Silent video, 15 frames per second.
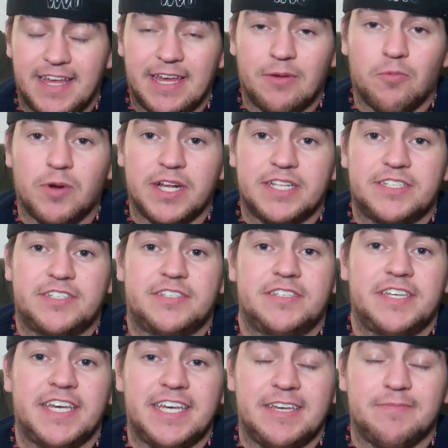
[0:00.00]
and which
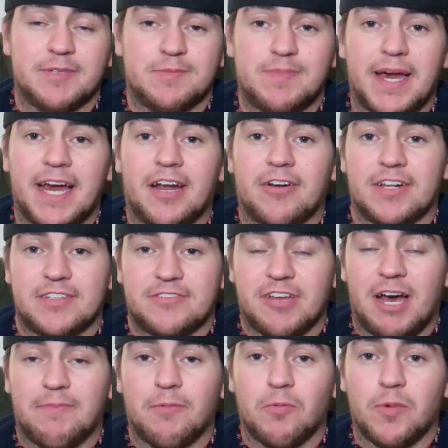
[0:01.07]
team is better at
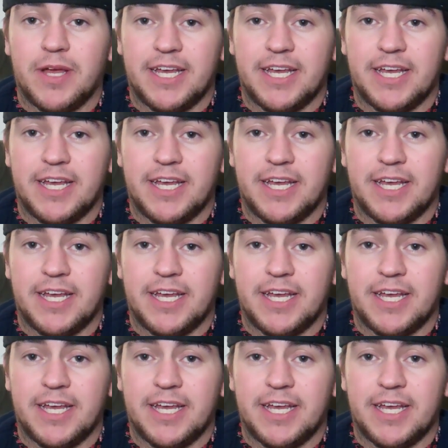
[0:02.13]
stopping